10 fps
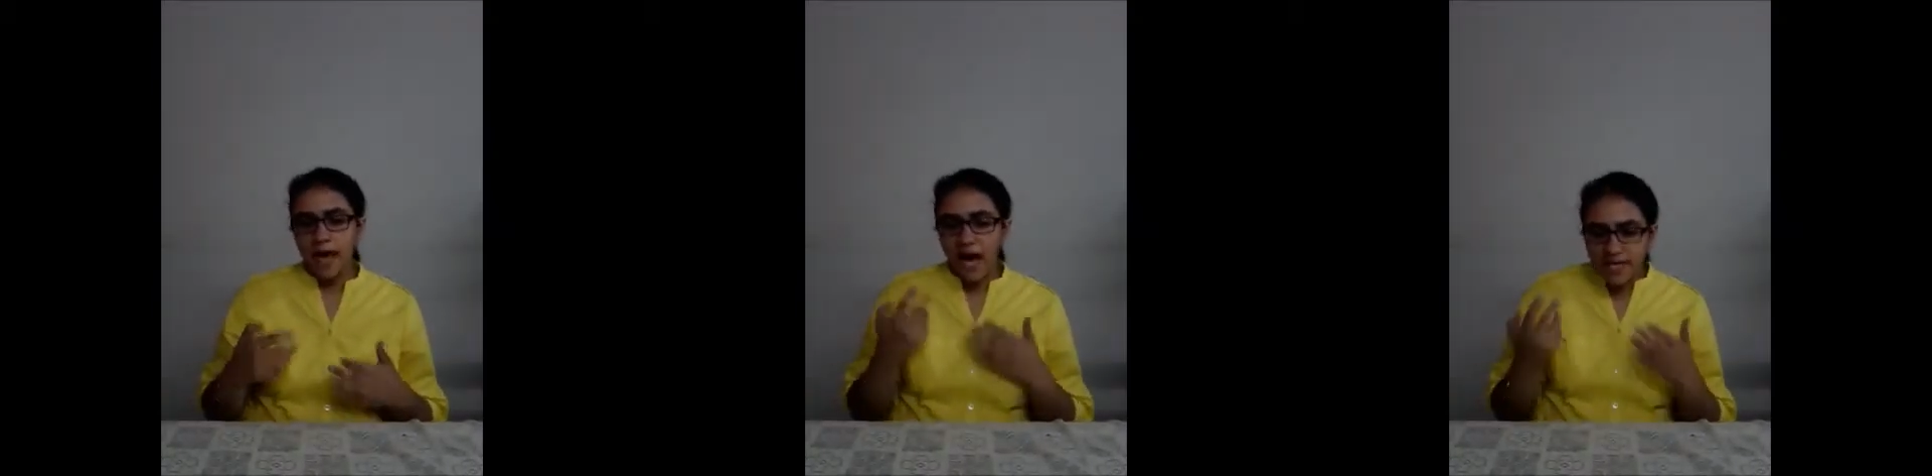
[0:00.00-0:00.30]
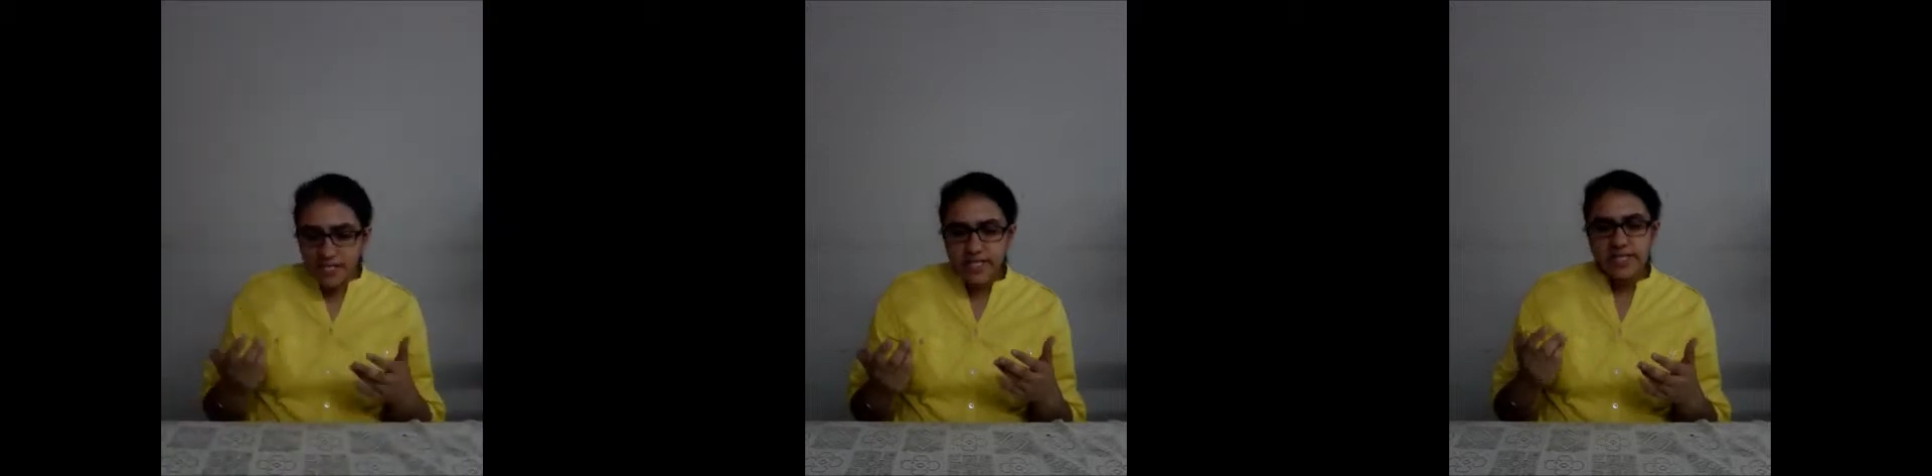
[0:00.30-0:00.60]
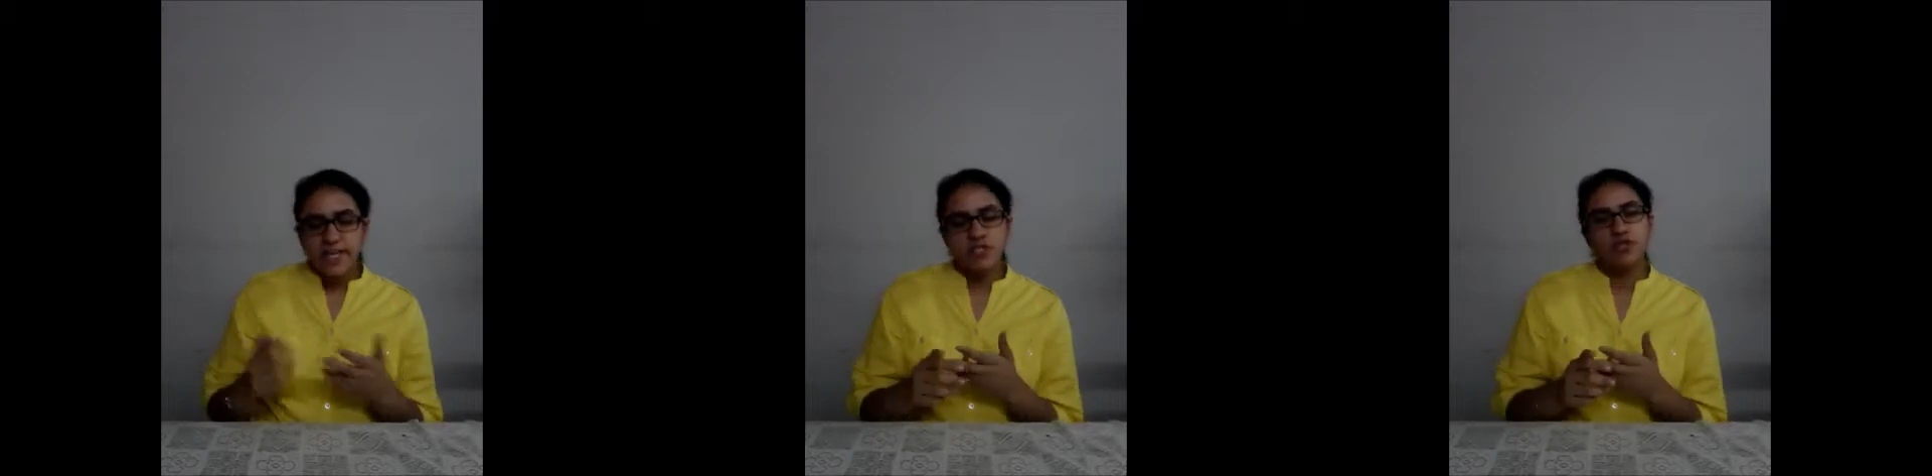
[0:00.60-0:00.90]
Ideally,
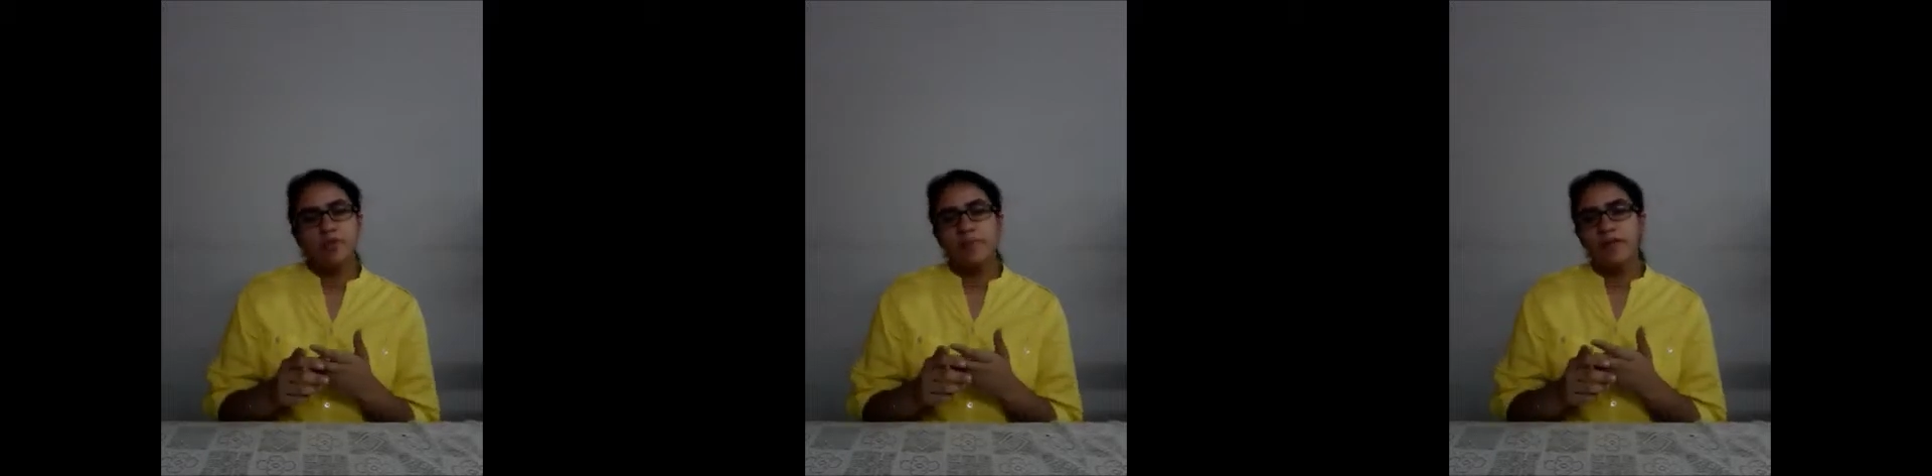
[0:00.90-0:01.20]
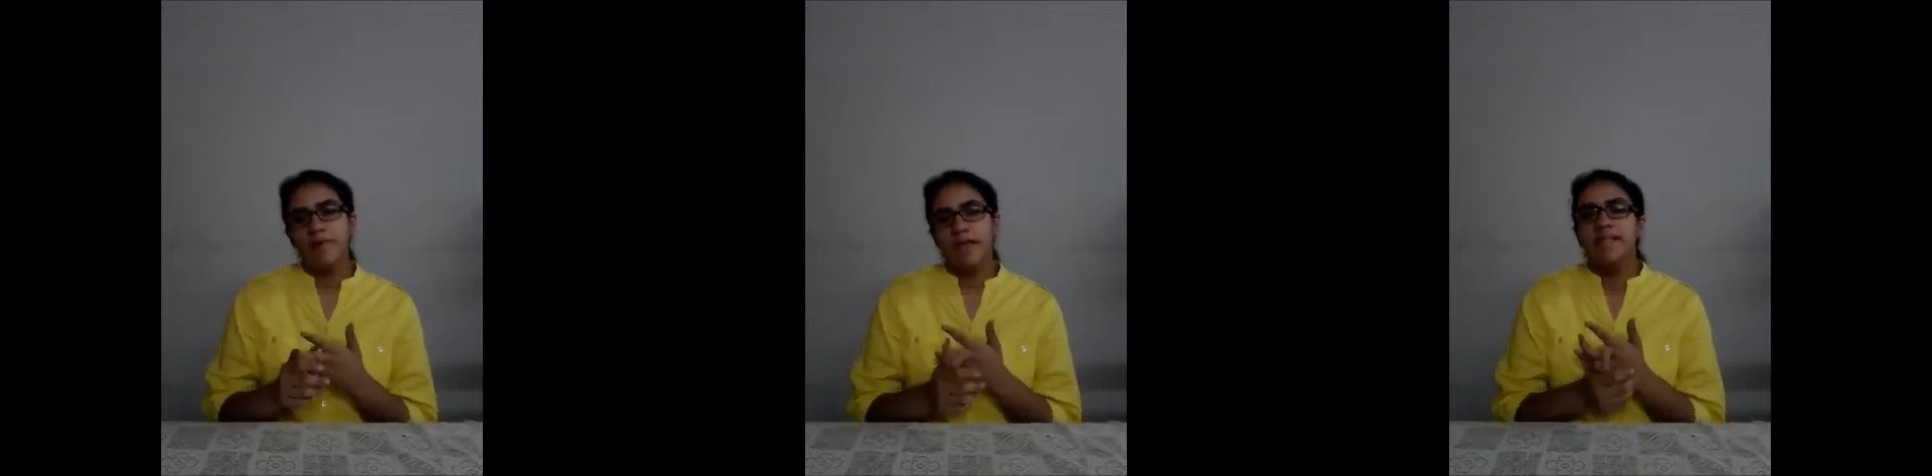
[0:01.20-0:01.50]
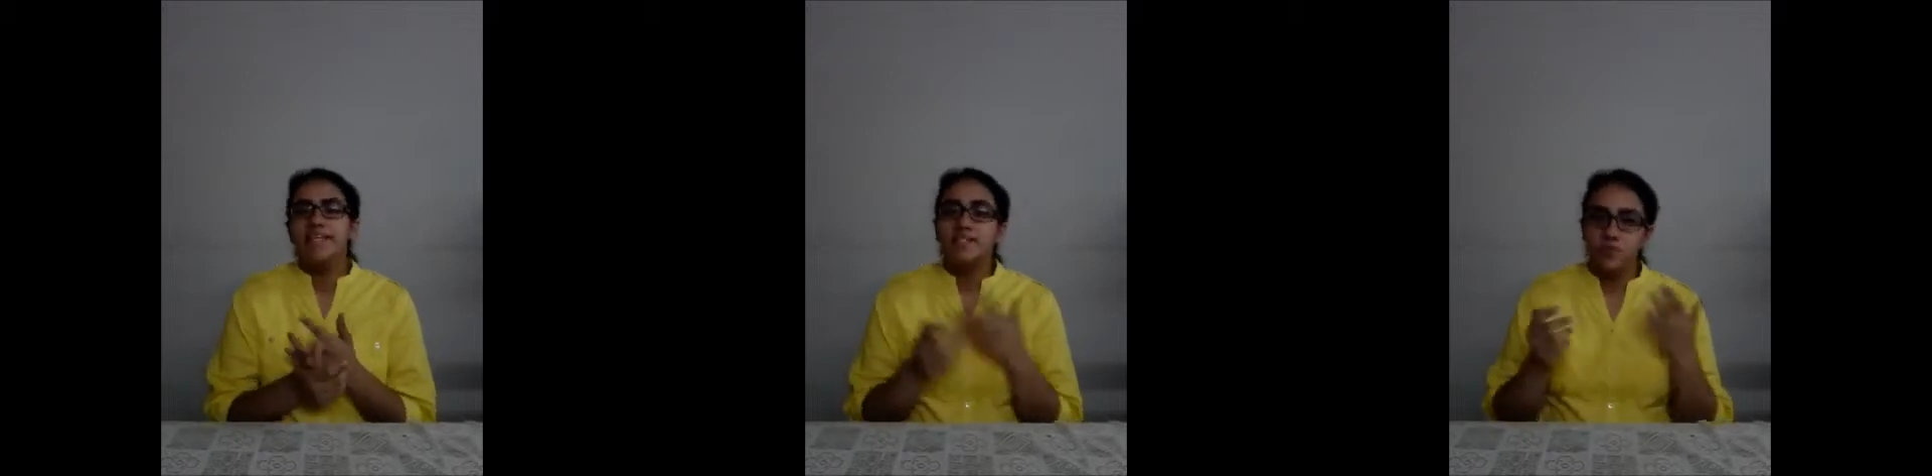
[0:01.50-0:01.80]
there should be at
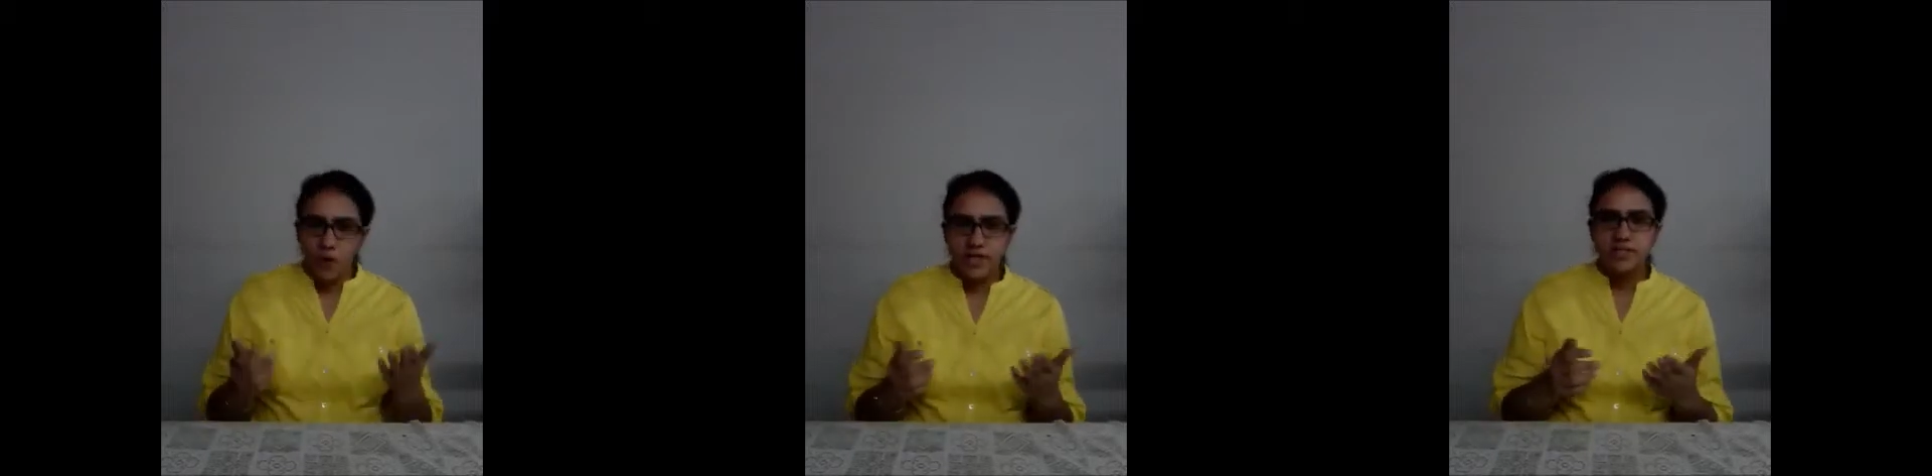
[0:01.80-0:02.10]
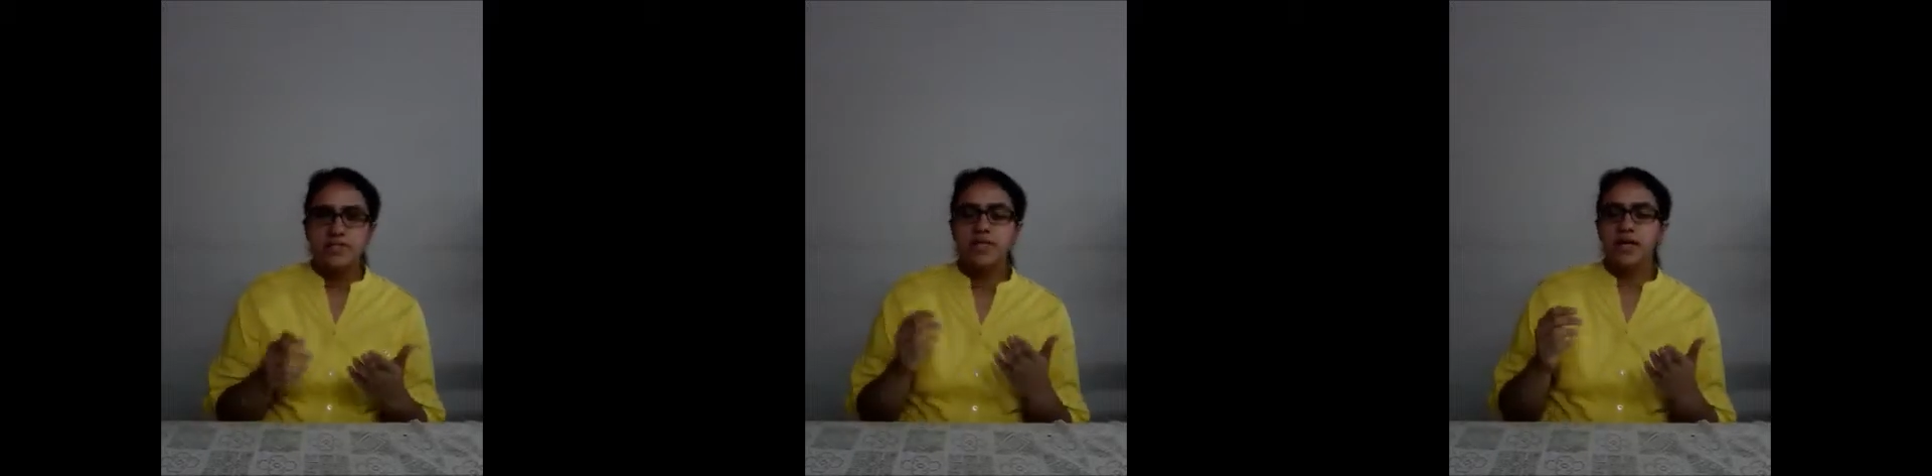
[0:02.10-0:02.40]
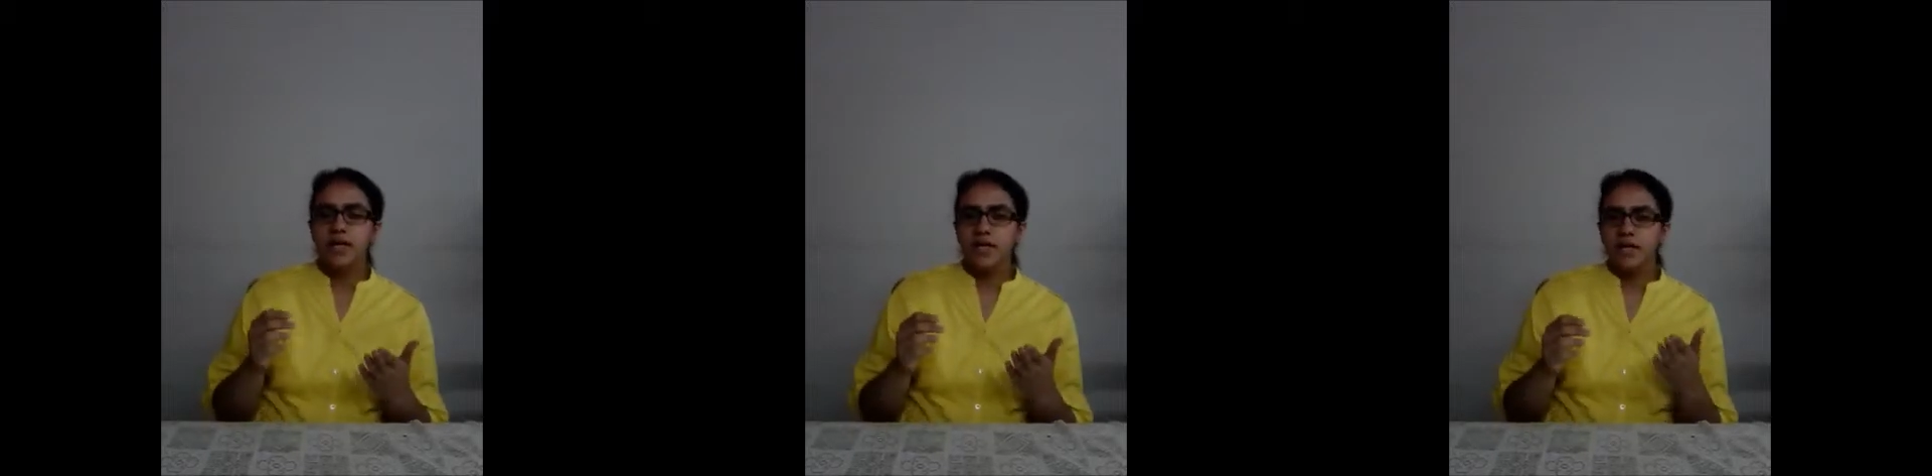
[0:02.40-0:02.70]
least once